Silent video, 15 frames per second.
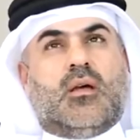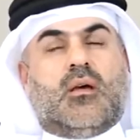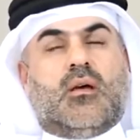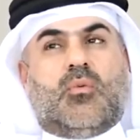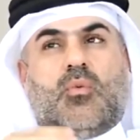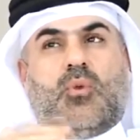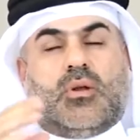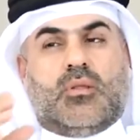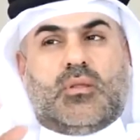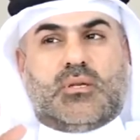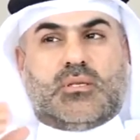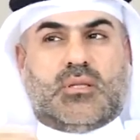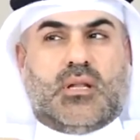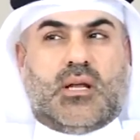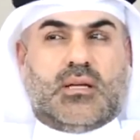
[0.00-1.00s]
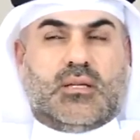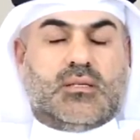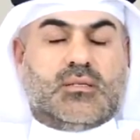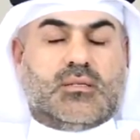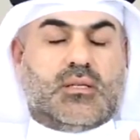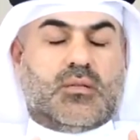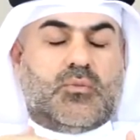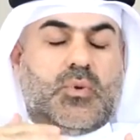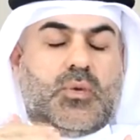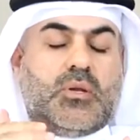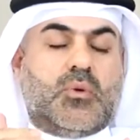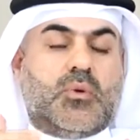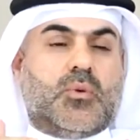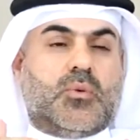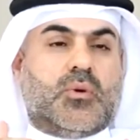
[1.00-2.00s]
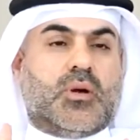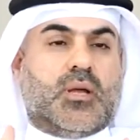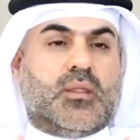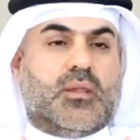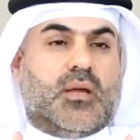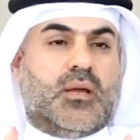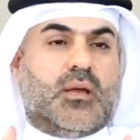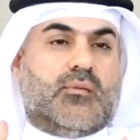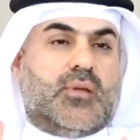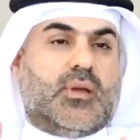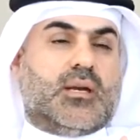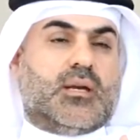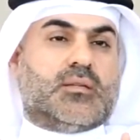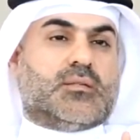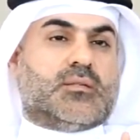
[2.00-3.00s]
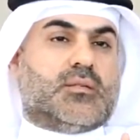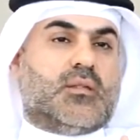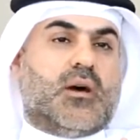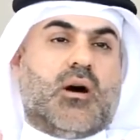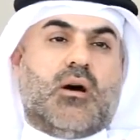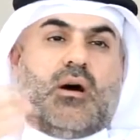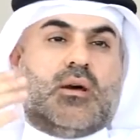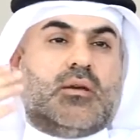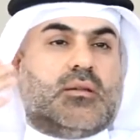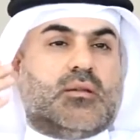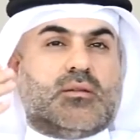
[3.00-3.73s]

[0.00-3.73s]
One of the slides that we know in the area, it's the height.